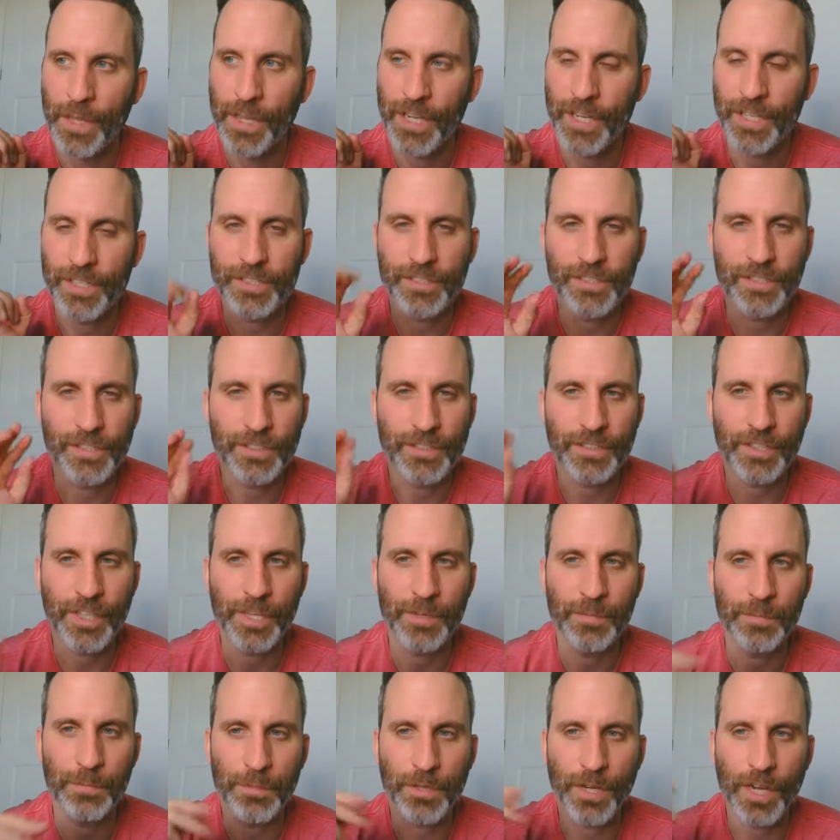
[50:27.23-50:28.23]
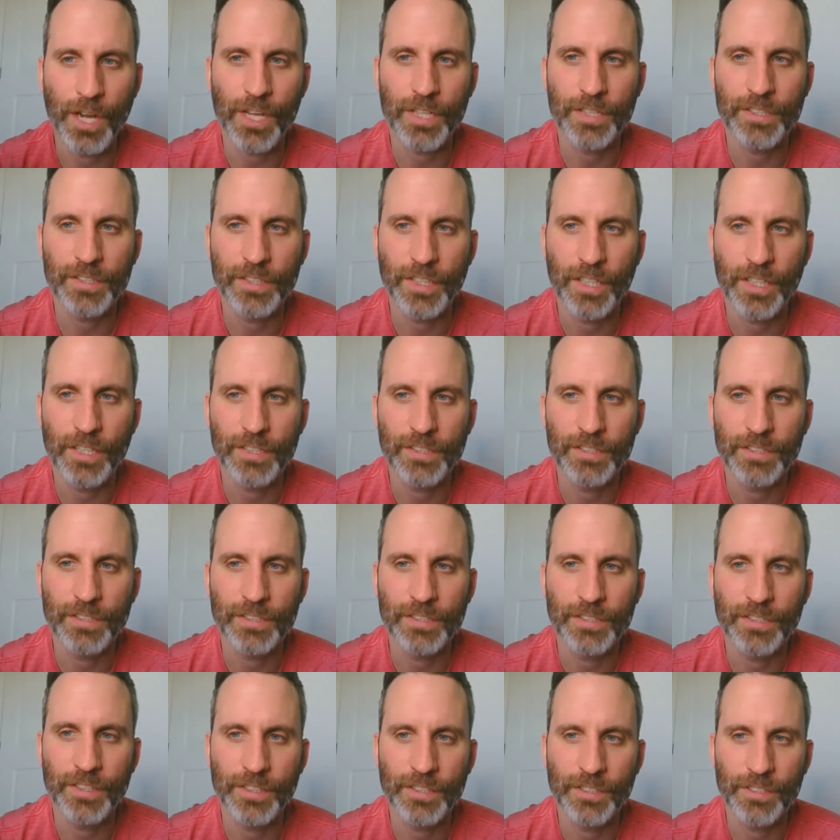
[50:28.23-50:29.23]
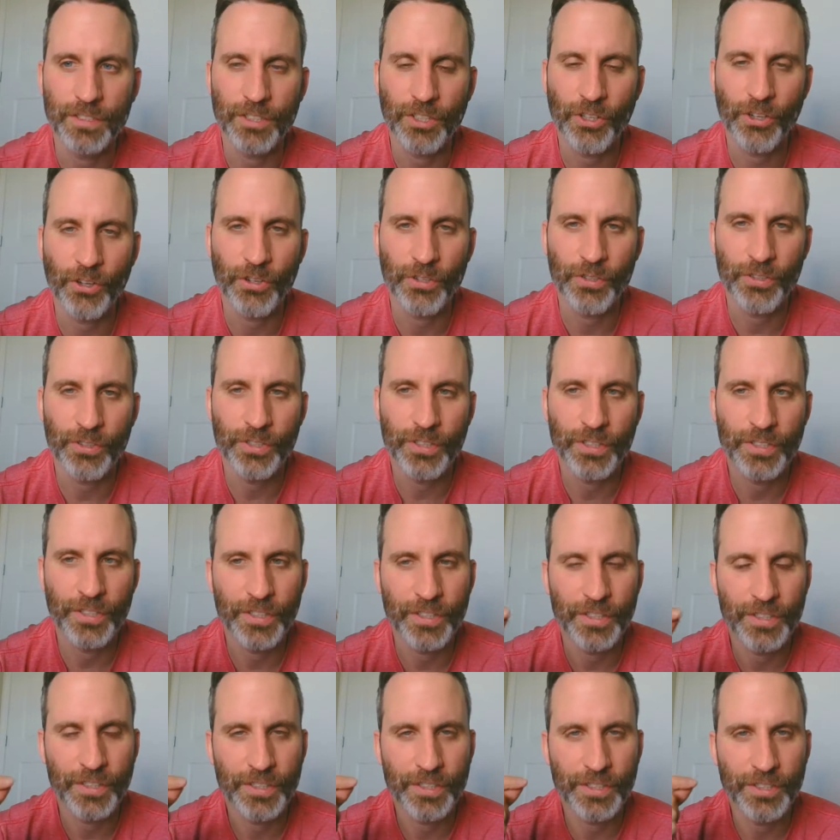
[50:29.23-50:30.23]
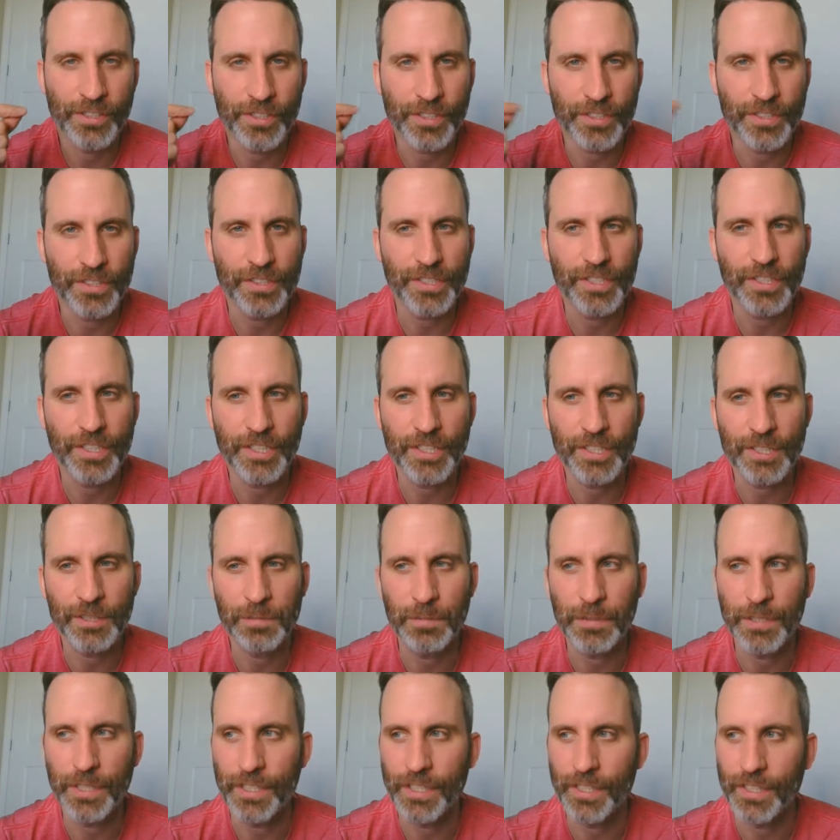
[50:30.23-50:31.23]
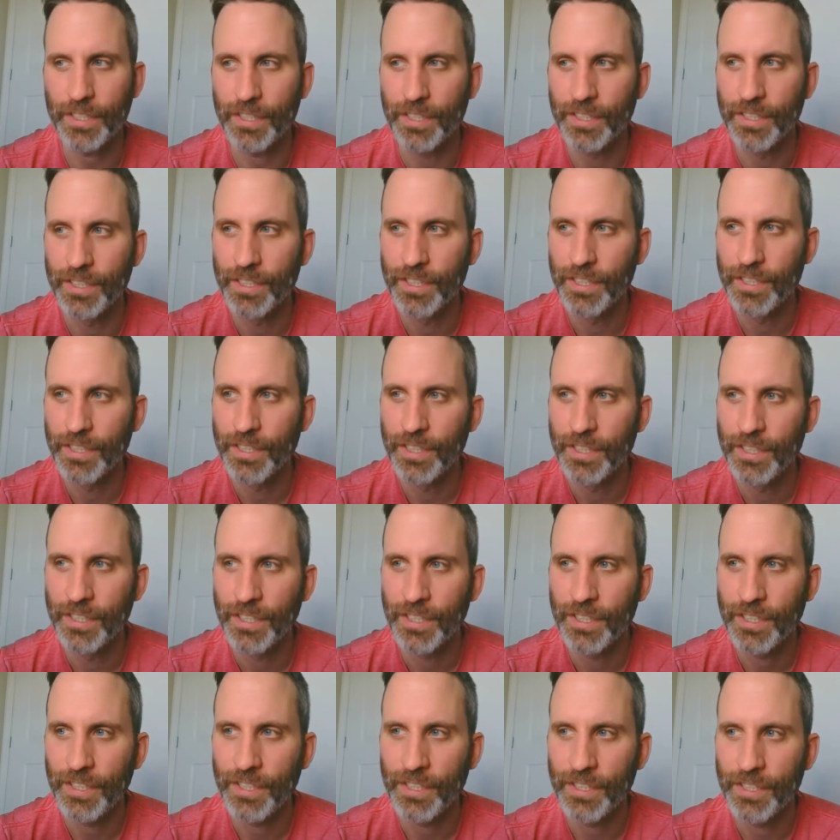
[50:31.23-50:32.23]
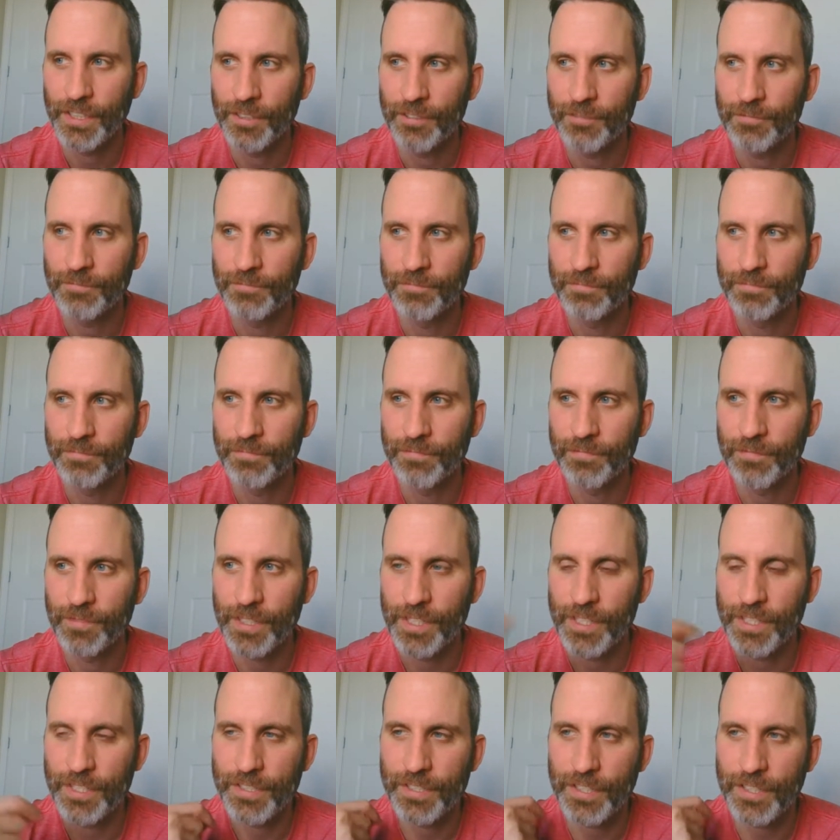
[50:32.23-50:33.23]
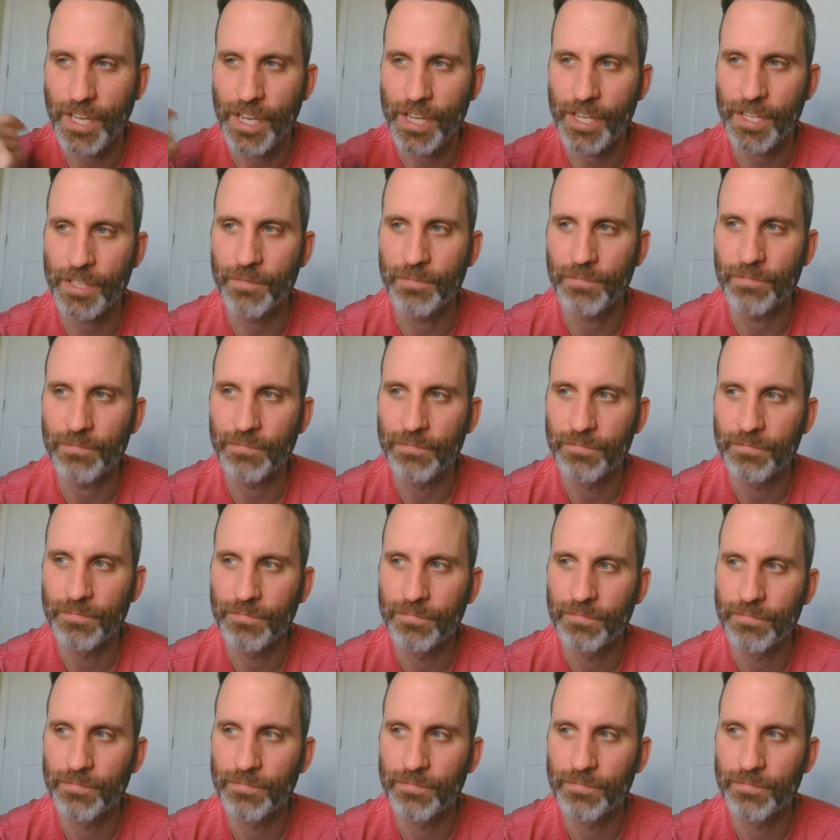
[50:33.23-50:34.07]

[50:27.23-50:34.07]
it's the same process. And so you can see it as being the same